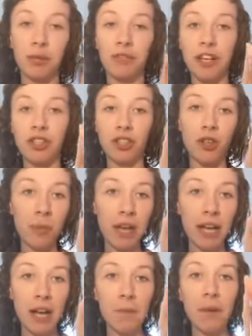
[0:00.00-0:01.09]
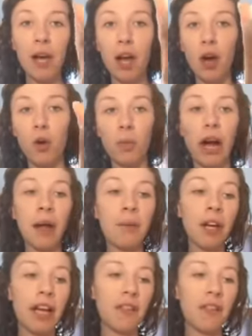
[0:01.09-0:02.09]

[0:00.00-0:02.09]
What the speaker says: Professional Makeup Primer.